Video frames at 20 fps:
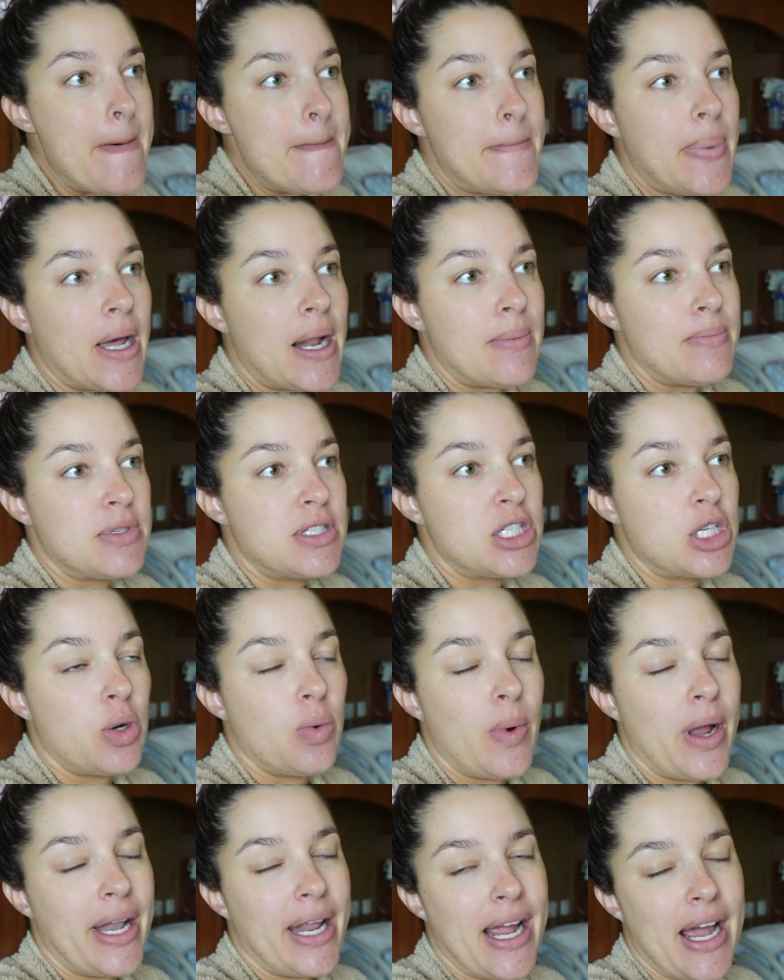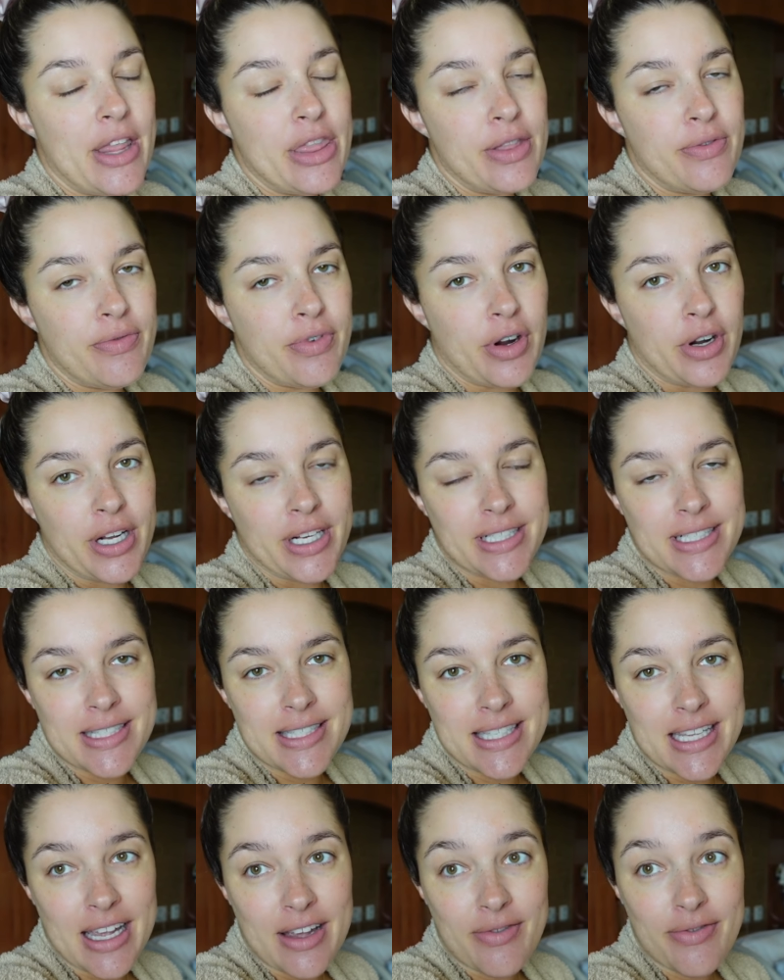but I'm still waiting on the verdict to
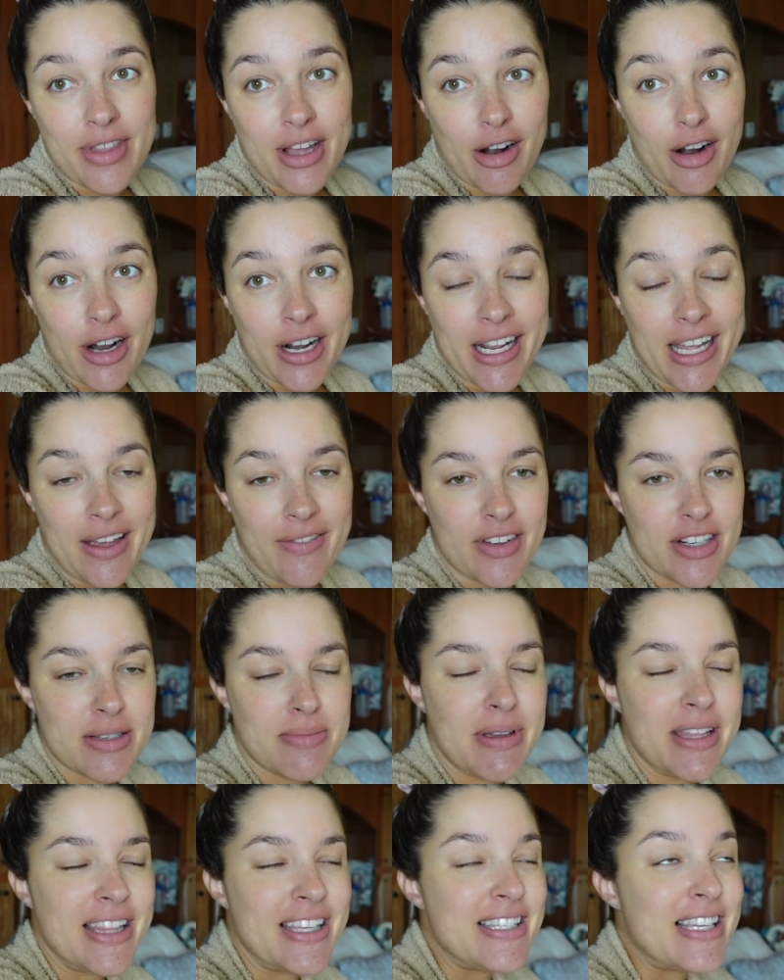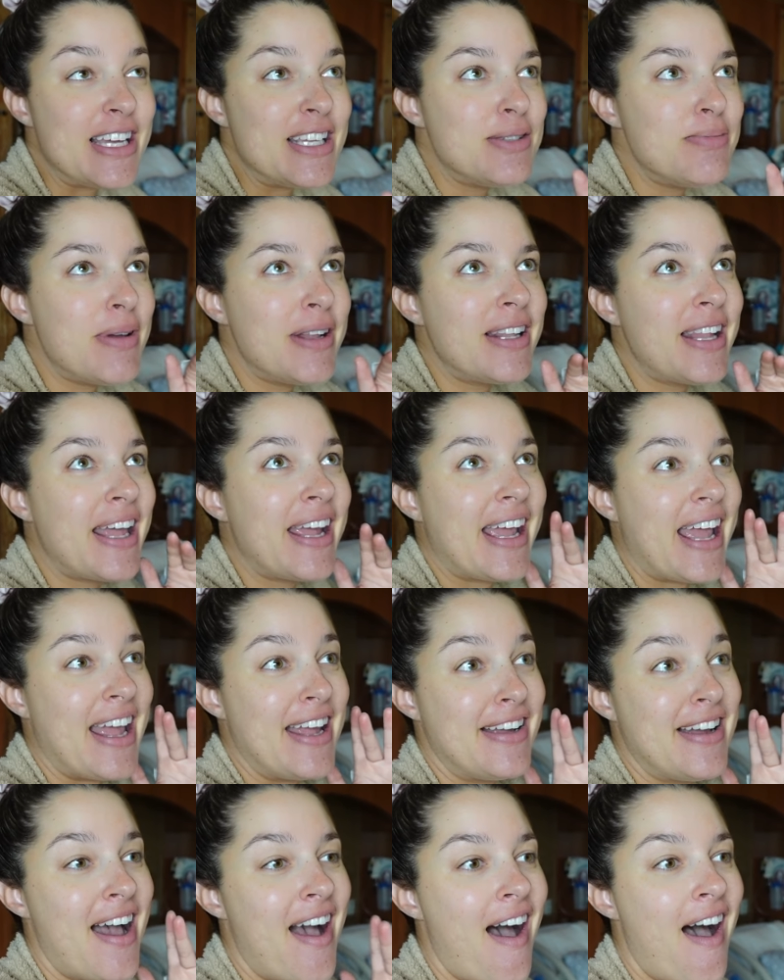see if they're gonna give it to me. This has been like a
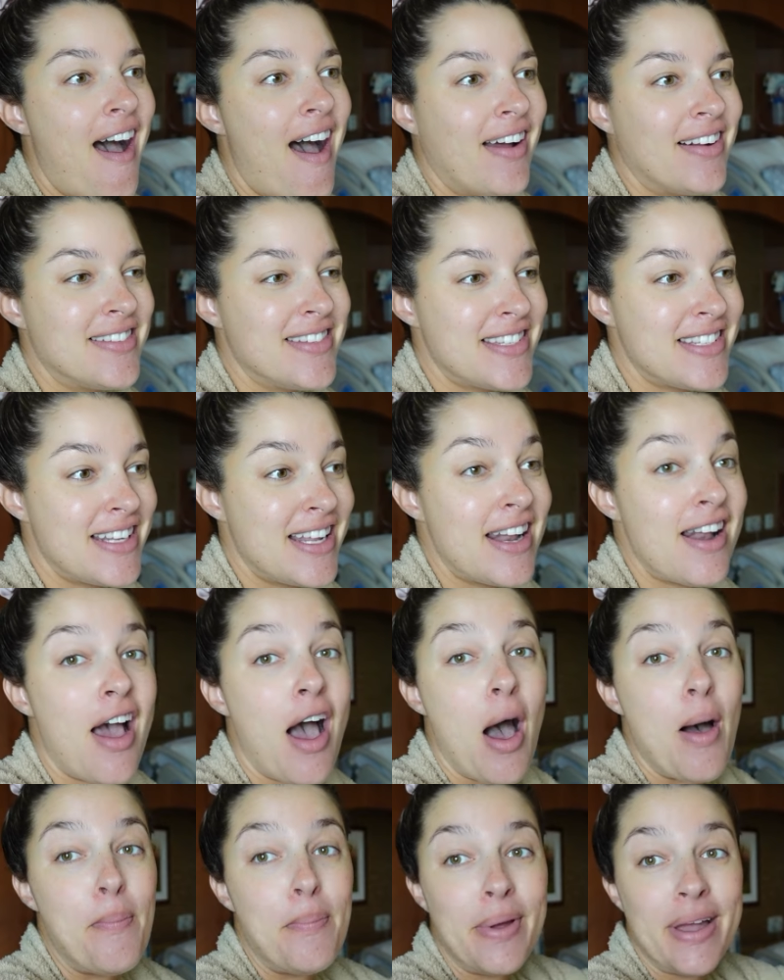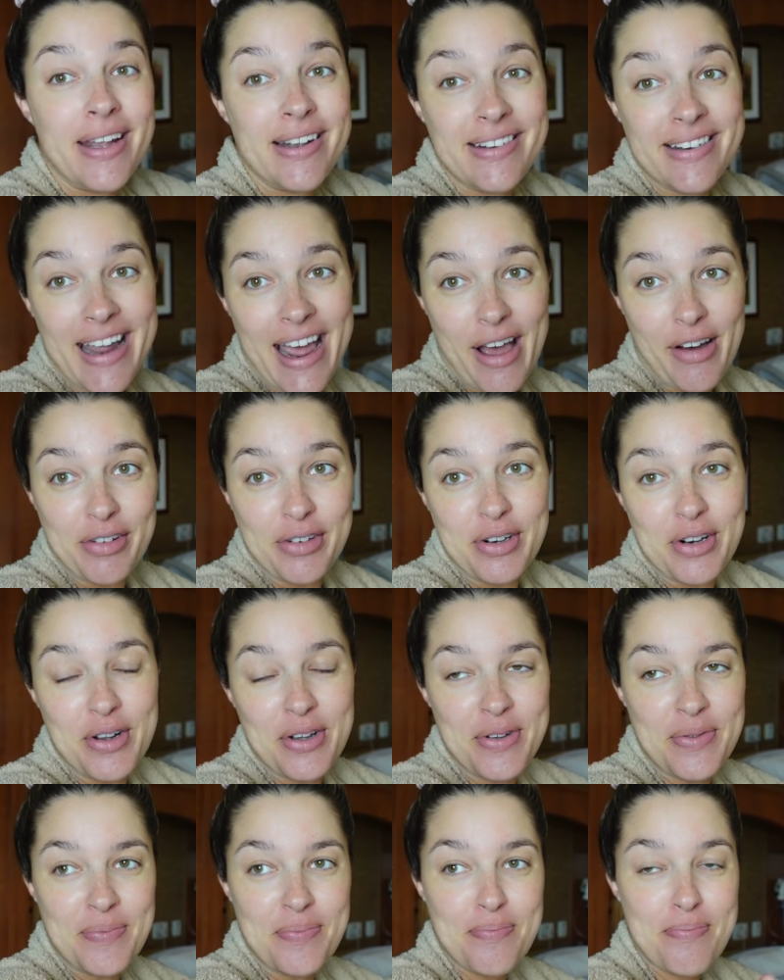constant up and down
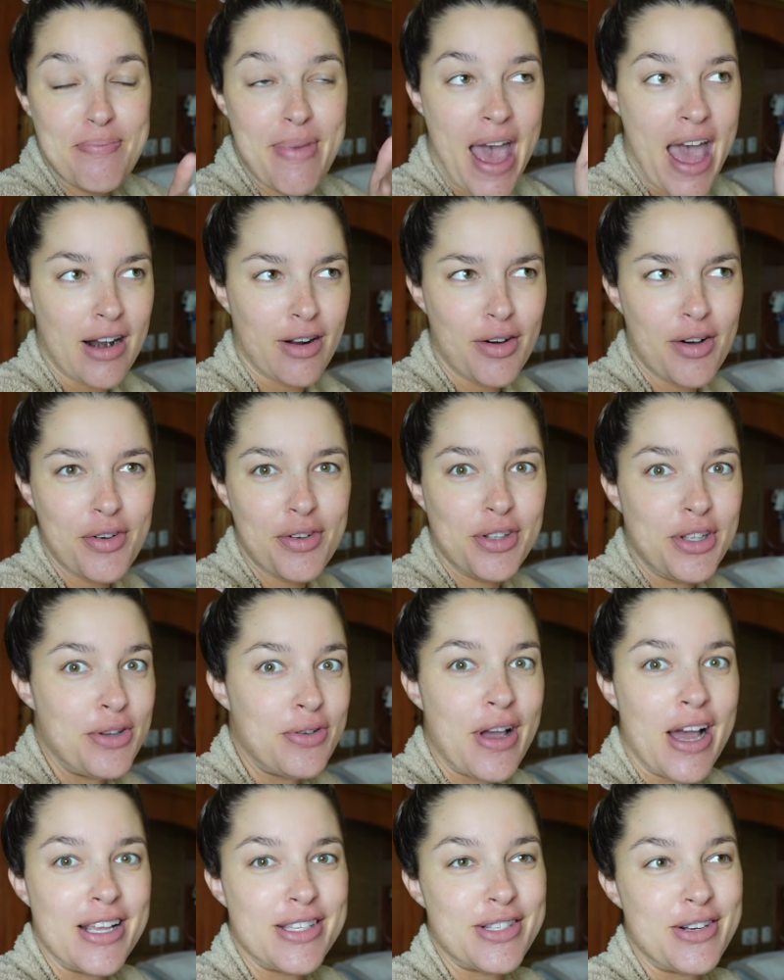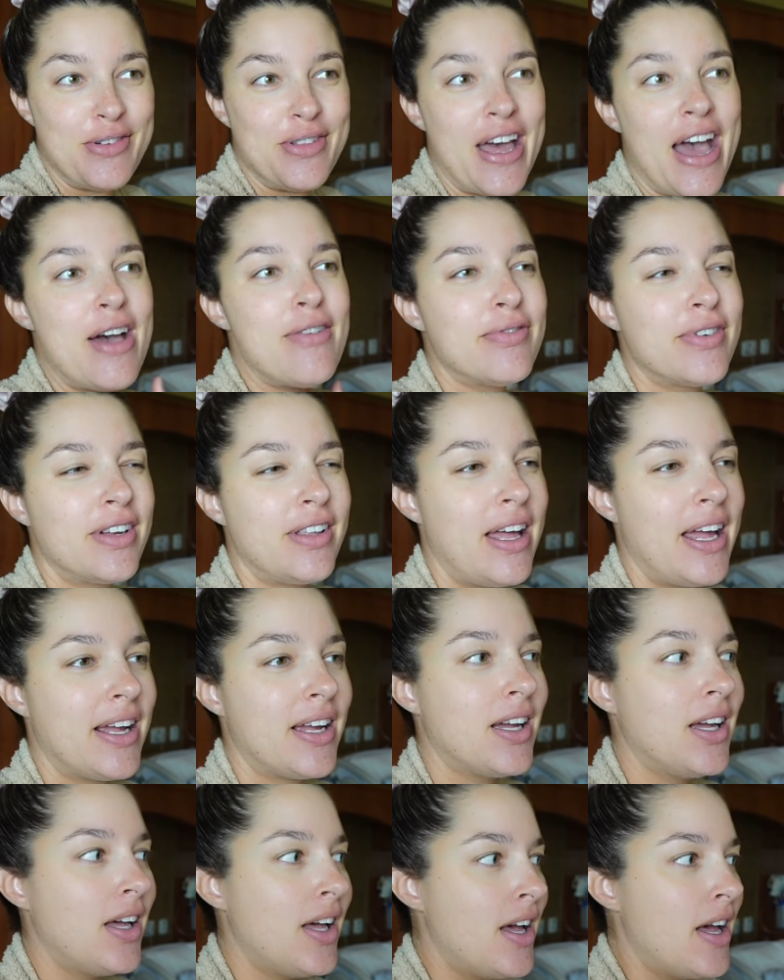battle. You guys know that for
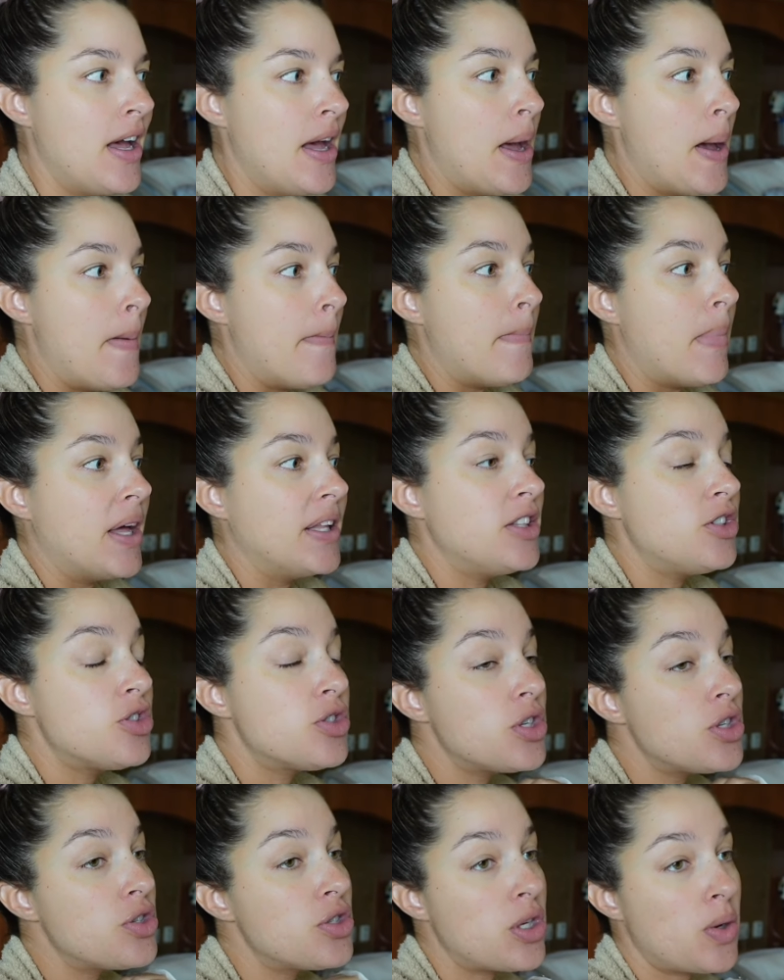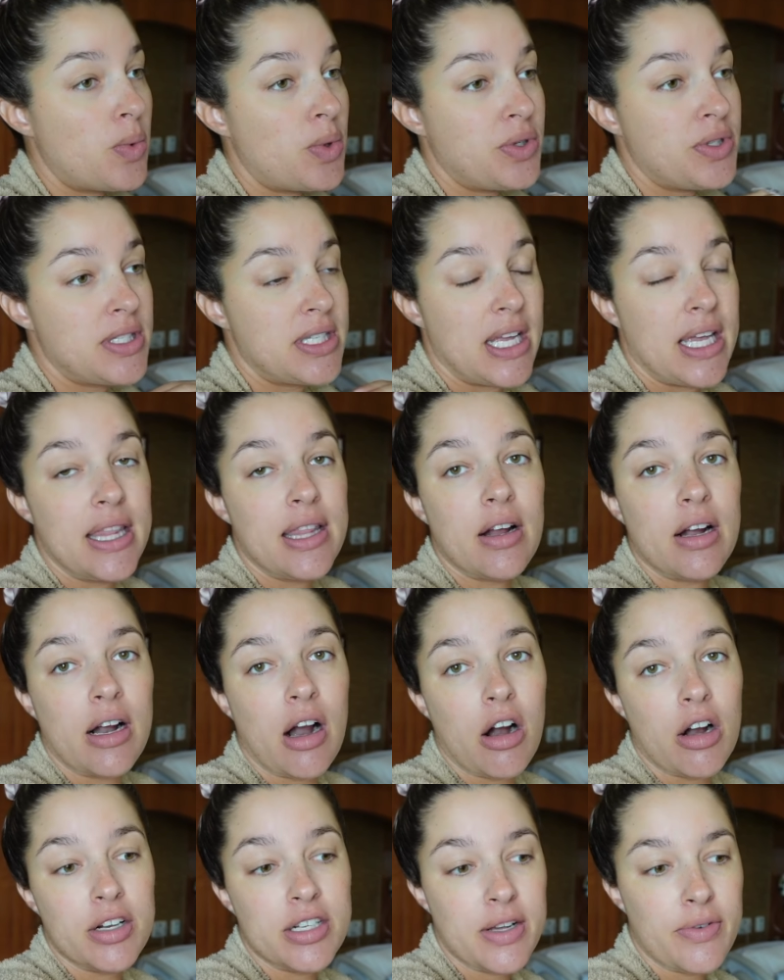like months. So we'll see. There
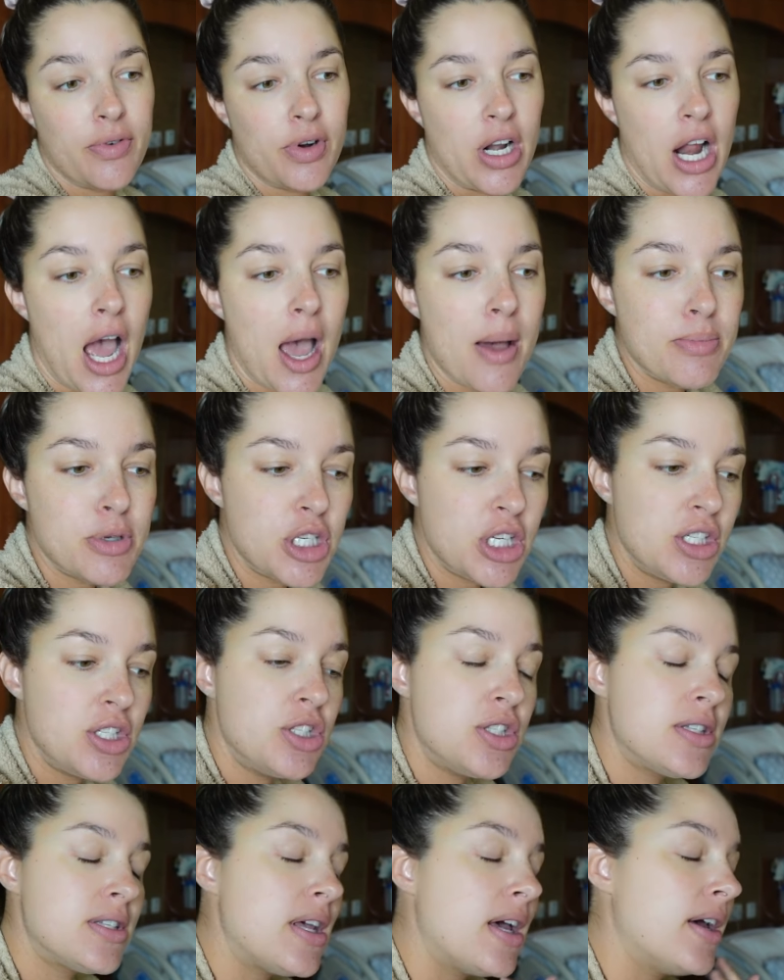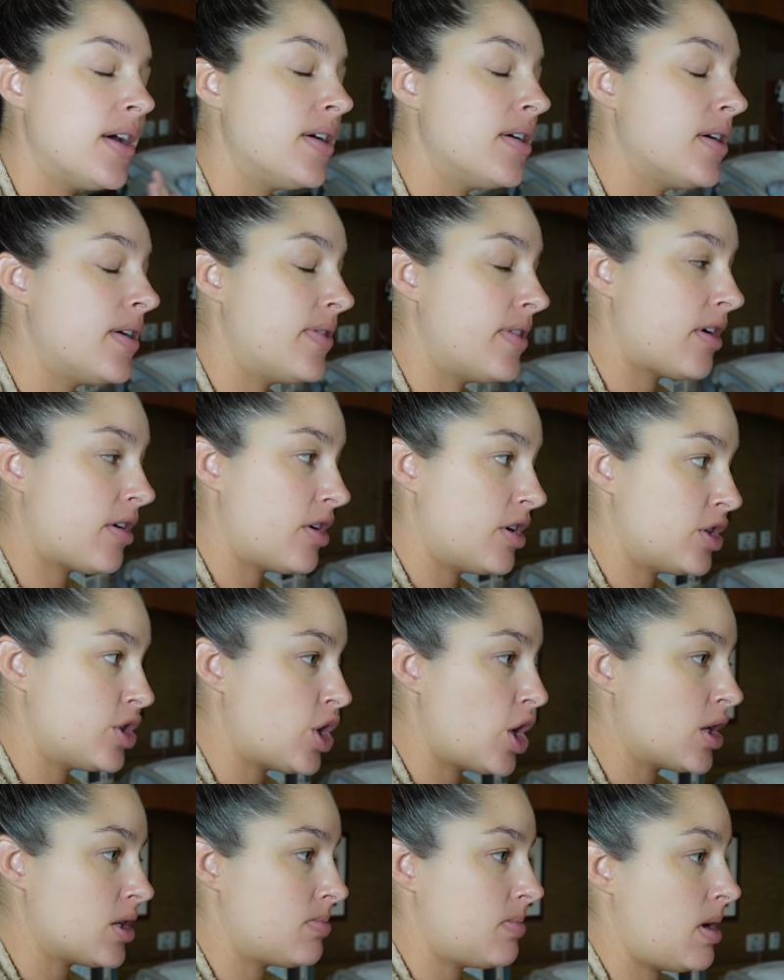are different options. They're going to
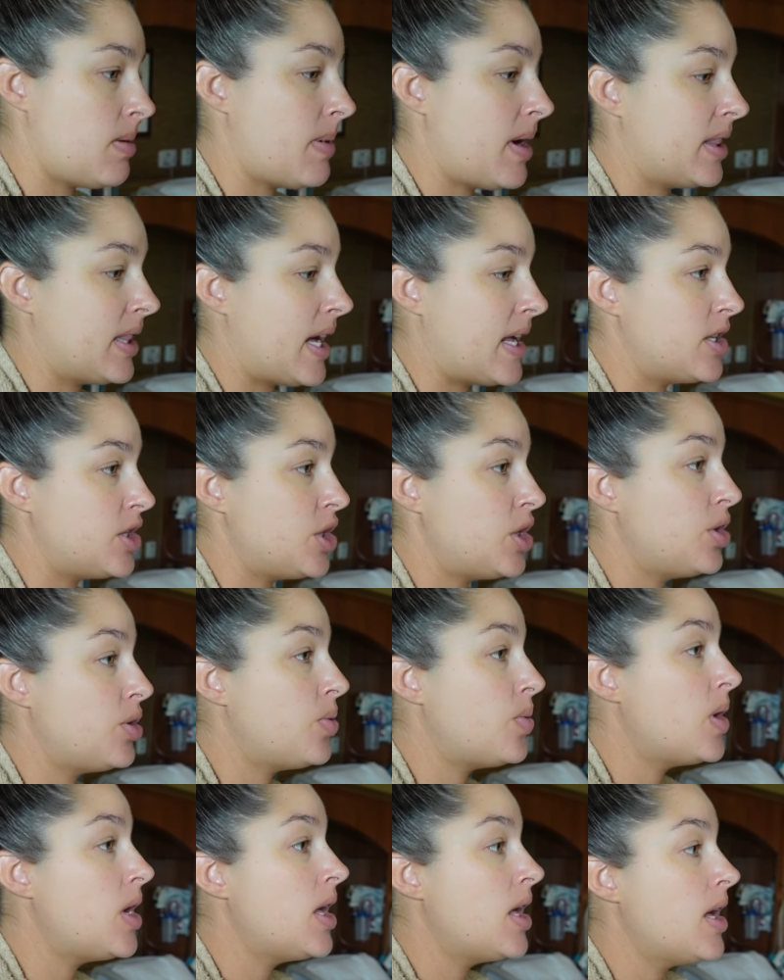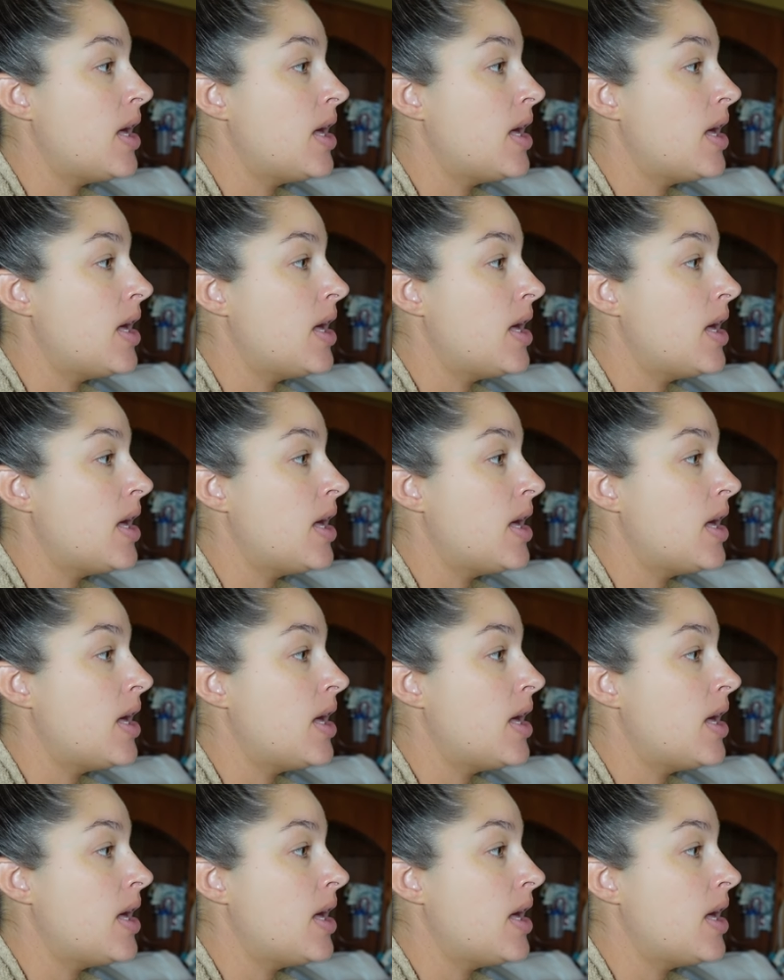talk to me about that too.